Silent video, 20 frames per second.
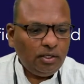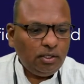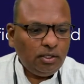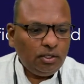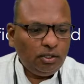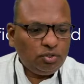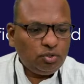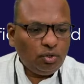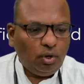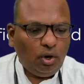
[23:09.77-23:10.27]

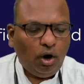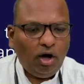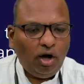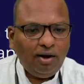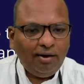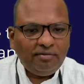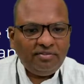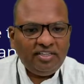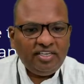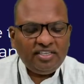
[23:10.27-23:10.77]
So all
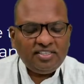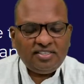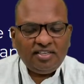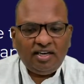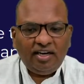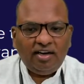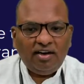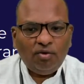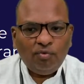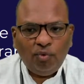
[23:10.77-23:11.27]
of these
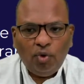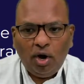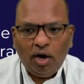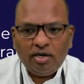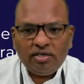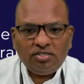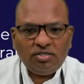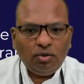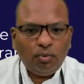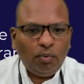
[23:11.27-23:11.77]

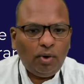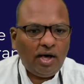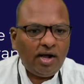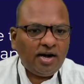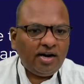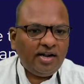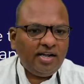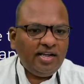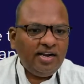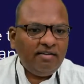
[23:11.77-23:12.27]
wars were
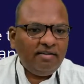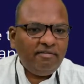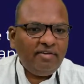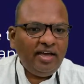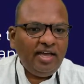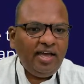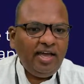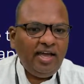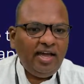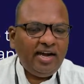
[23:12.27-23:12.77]
in a
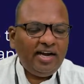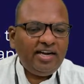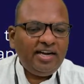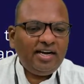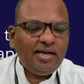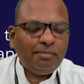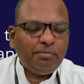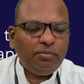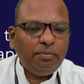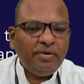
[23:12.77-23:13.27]
way ended
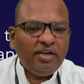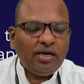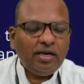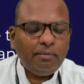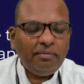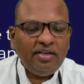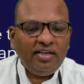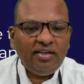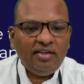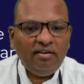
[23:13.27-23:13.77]
up
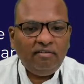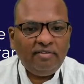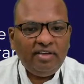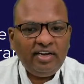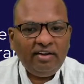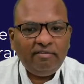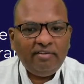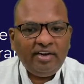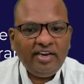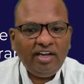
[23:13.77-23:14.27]
becoming very,
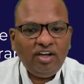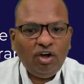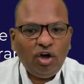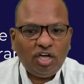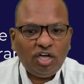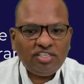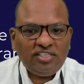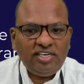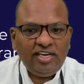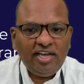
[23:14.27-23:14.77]
very
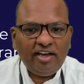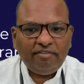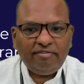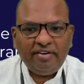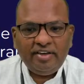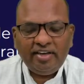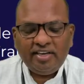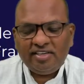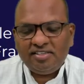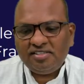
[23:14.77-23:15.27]
costly
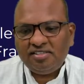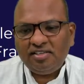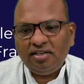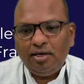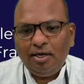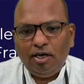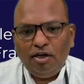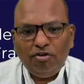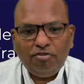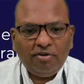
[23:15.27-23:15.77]
affairs
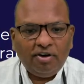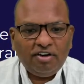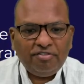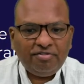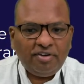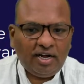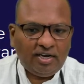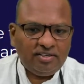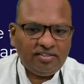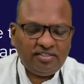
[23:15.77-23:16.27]
for
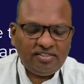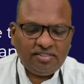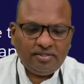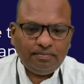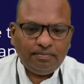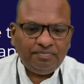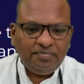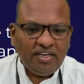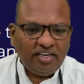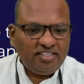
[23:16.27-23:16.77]
France.
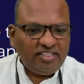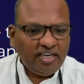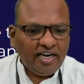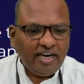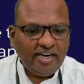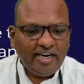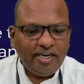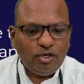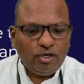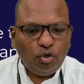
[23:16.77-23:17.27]
And second,
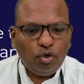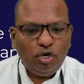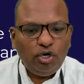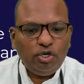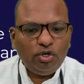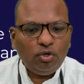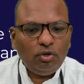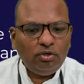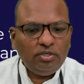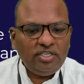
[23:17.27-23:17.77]
I told
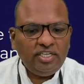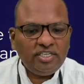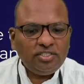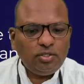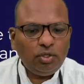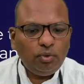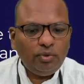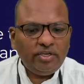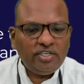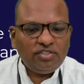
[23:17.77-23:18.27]
you, these
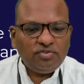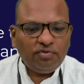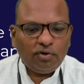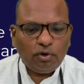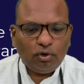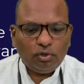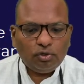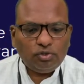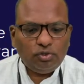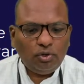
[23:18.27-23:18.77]
Louis were
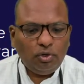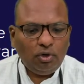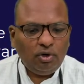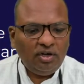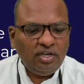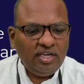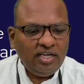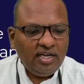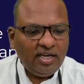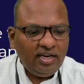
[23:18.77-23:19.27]
also
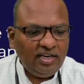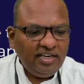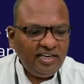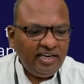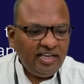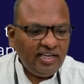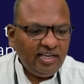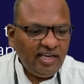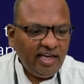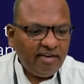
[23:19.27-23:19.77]

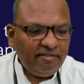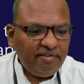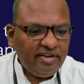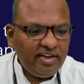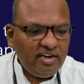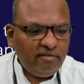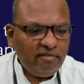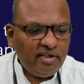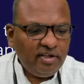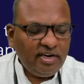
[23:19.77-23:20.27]
leading a very,
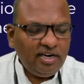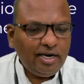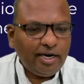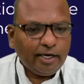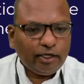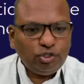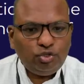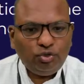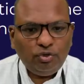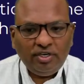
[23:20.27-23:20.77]
very
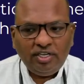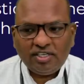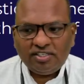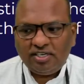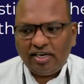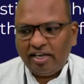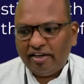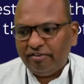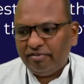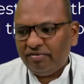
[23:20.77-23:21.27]
luxurious
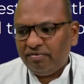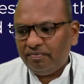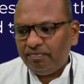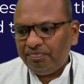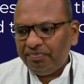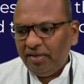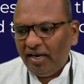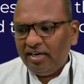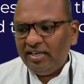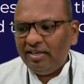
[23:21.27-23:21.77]
life.
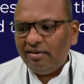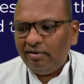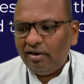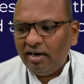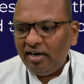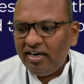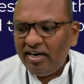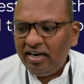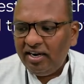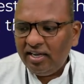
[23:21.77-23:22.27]
And they were
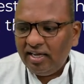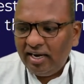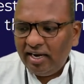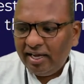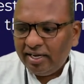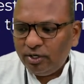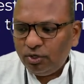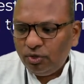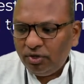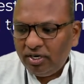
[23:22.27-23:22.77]
leading a
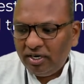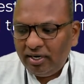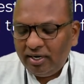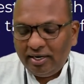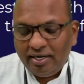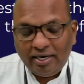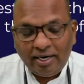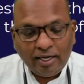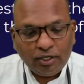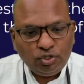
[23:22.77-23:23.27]

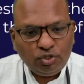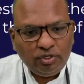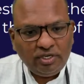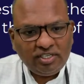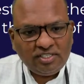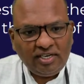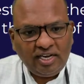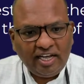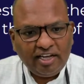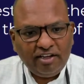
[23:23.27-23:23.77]

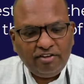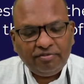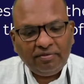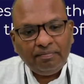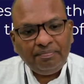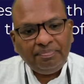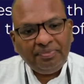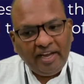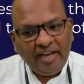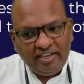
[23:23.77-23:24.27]
luxurious life
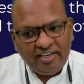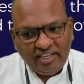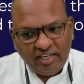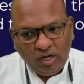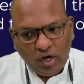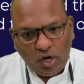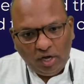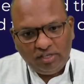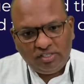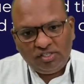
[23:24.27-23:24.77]
at the
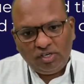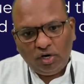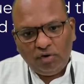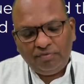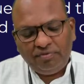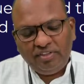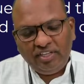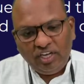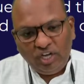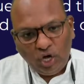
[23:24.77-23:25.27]
cost
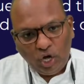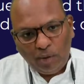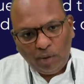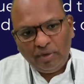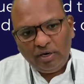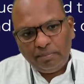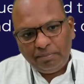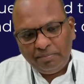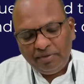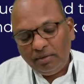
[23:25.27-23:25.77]
of the
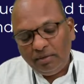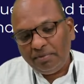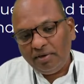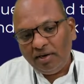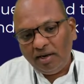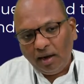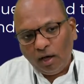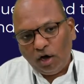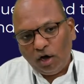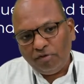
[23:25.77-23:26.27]
common people
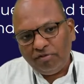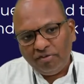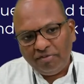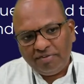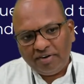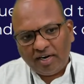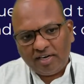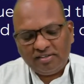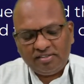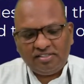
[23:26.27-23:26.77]
of
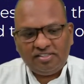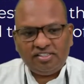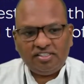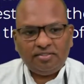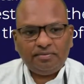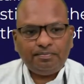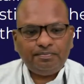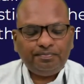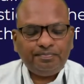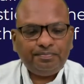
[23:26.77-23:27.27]
France.
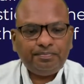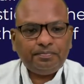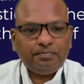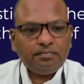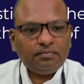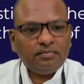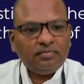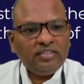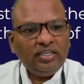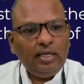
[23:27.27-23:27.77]

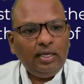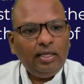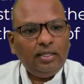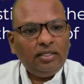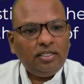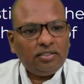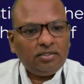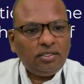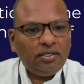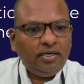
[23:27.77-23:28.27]

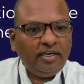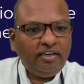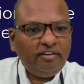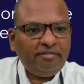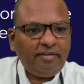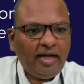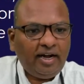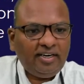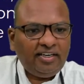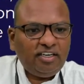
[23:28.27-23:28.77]
The third
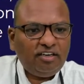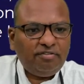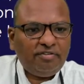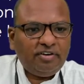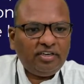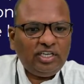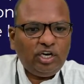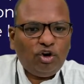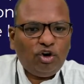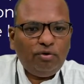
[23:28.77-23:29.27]
factor for
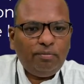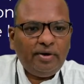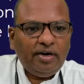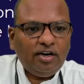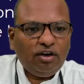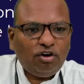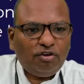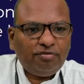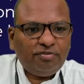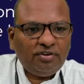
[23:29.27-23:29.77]
the outbreak
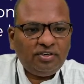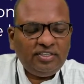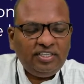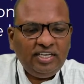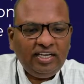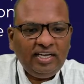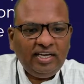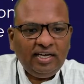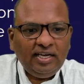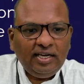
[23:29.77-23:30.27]
of
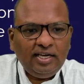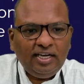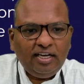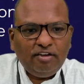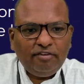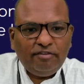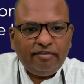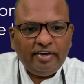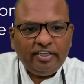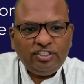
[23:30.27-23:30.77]
the
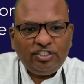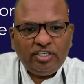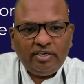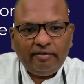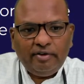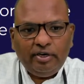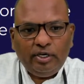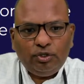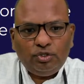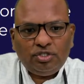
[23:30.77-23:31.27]
French
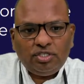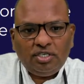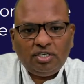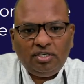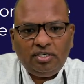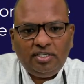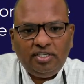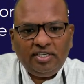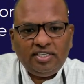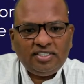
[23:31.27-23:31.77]
Revolution
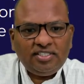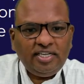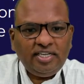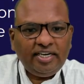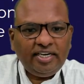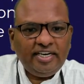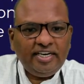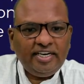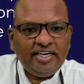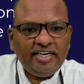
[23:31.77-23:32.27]
is the
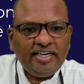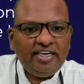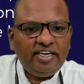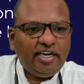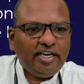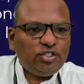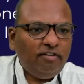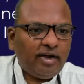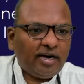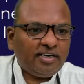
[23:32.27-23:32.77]
intellectual
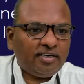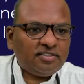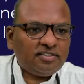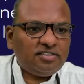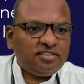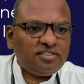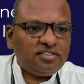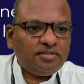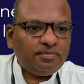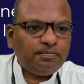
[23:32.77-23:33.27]
factors.